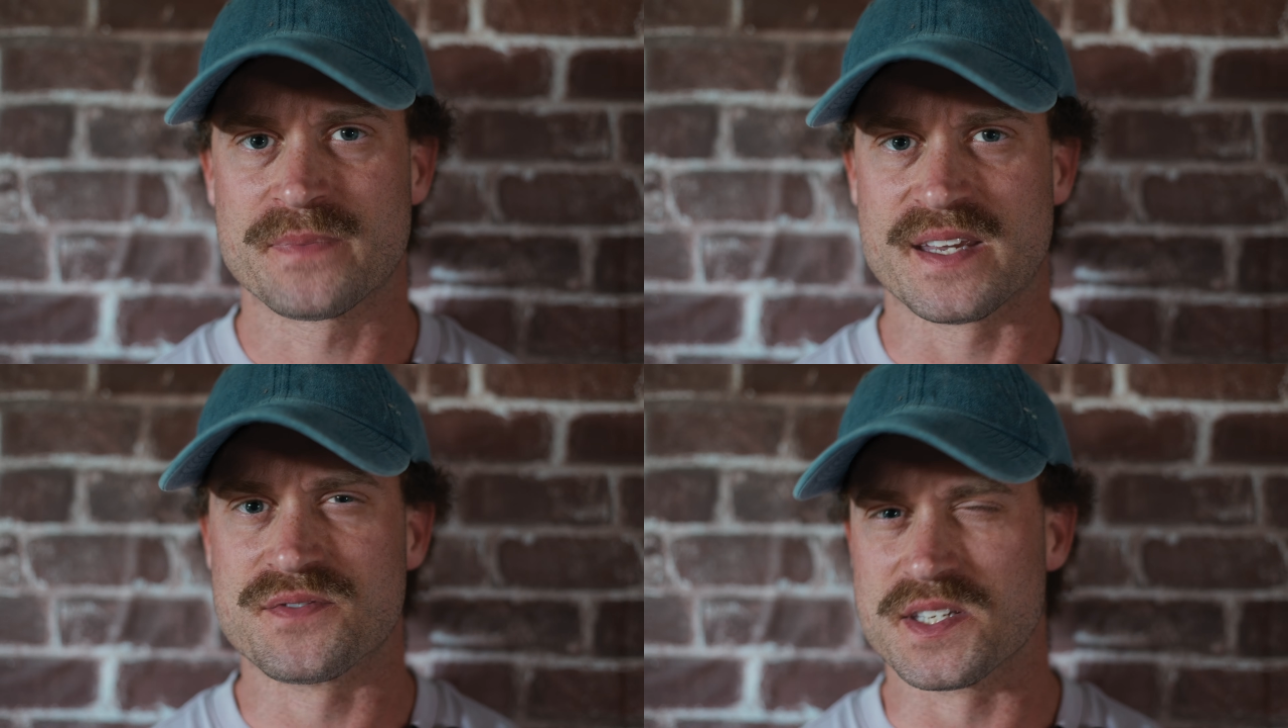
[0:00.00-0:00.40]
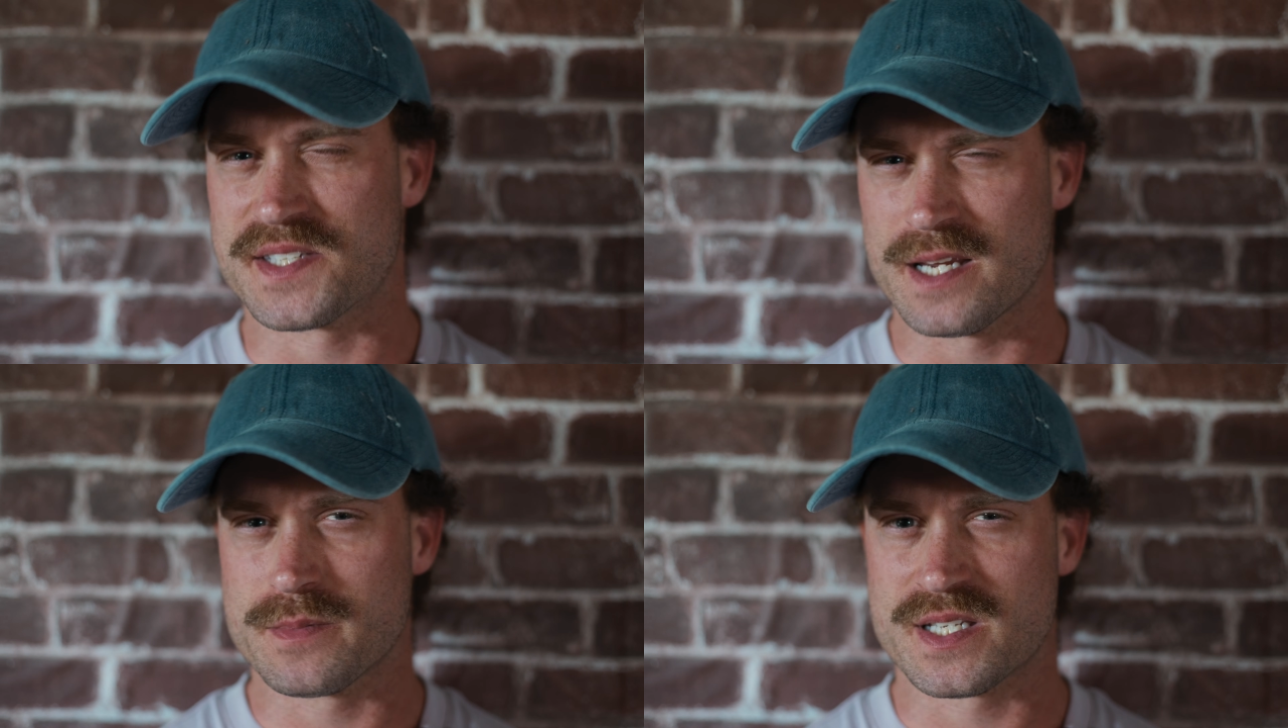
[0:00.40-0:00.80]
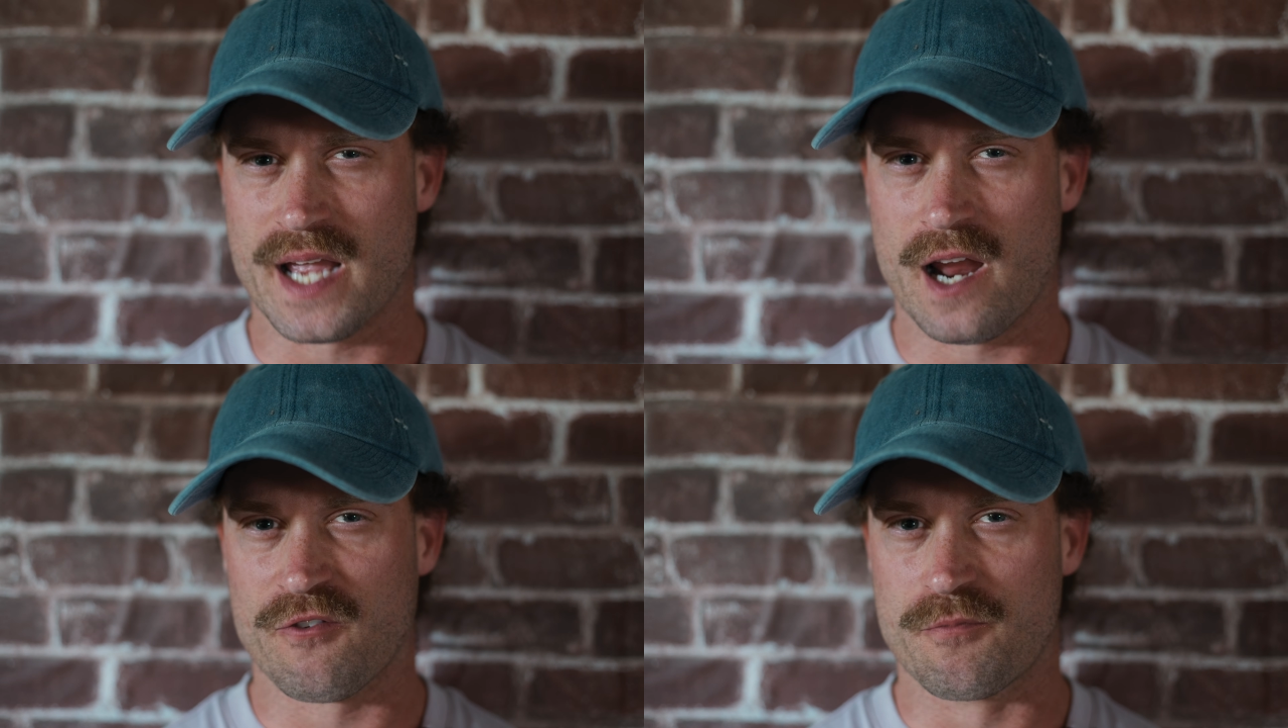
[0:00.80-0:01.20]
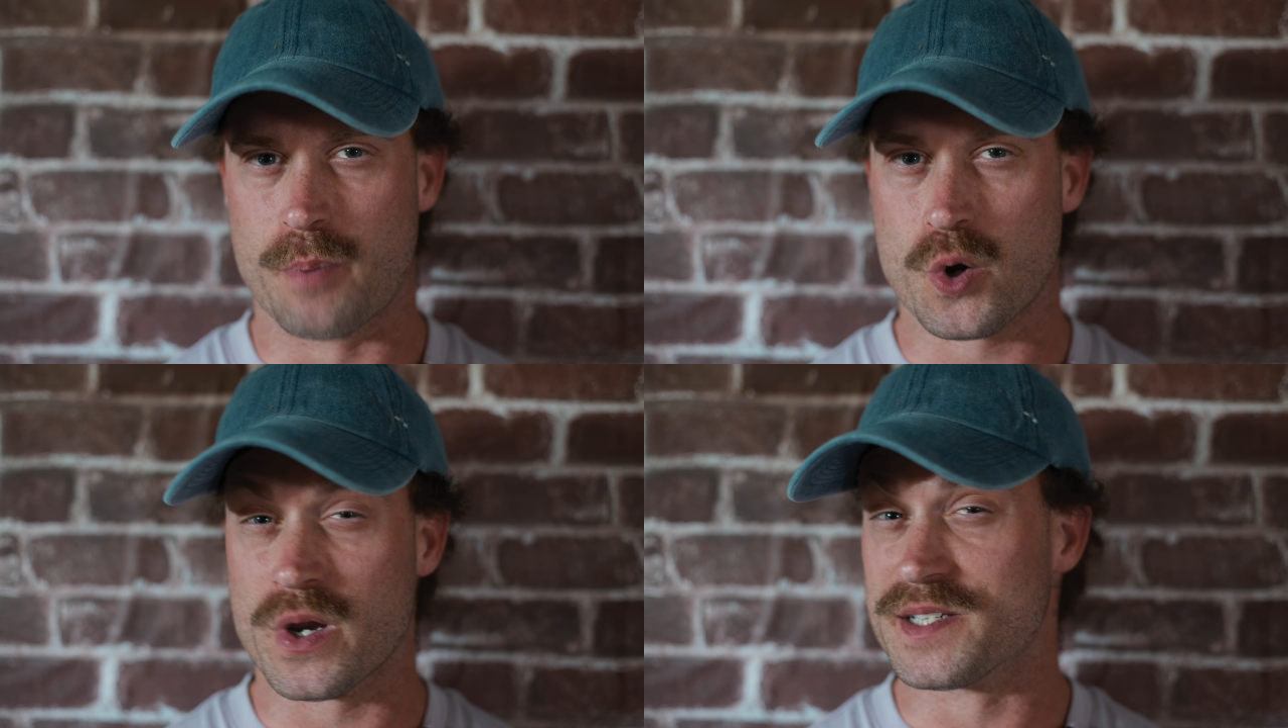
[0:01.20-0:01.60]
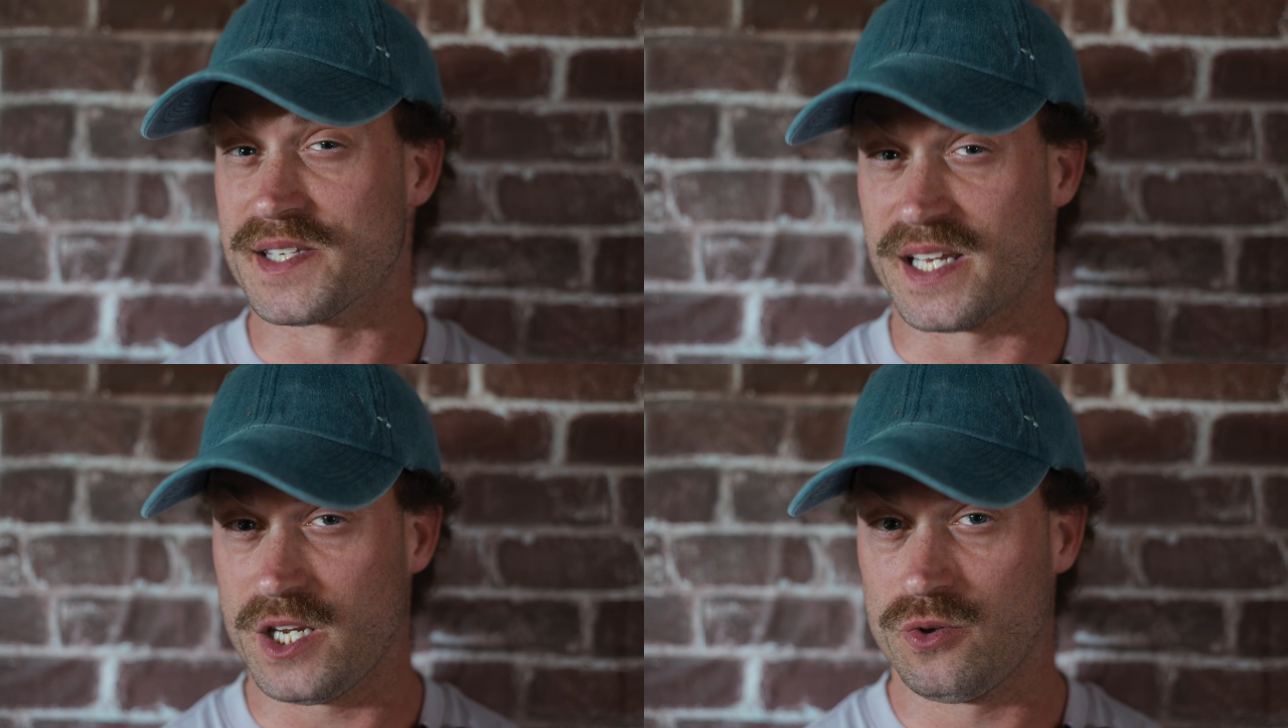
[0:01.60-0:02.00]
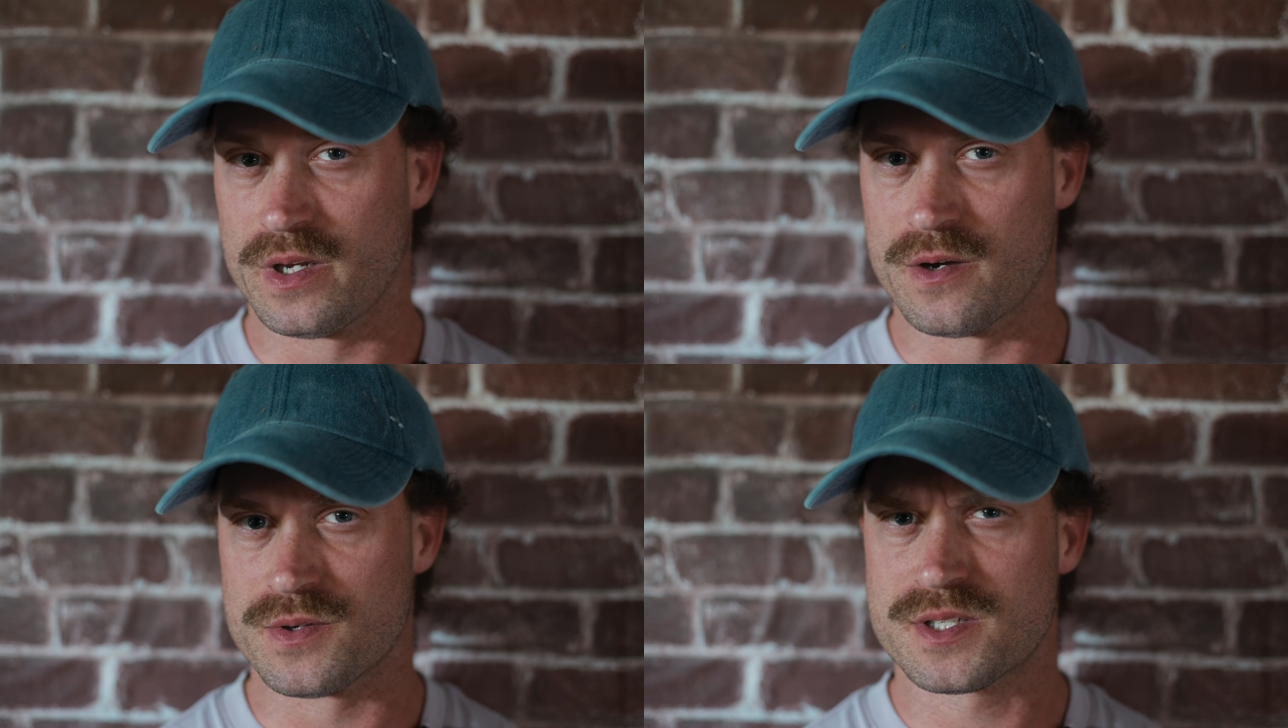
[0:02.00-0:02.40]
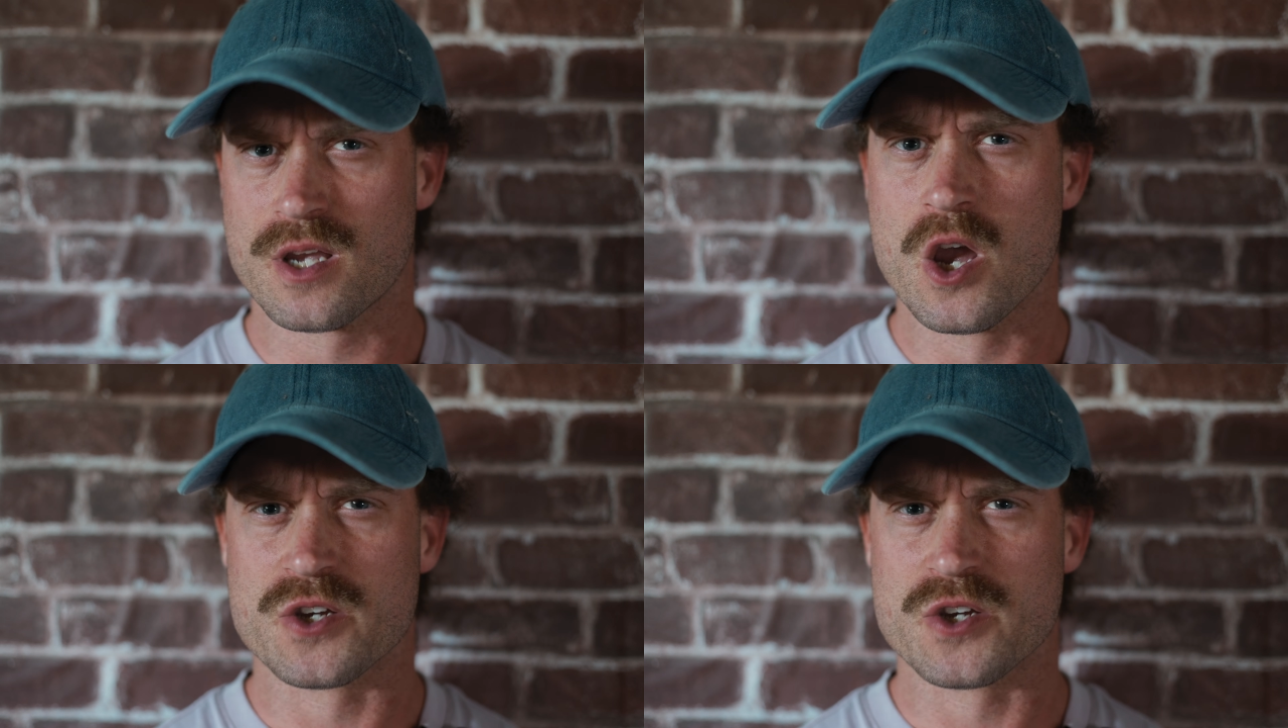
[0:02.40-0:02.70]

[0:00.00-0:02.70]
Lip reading: gives the same style of bokeh as the Helios,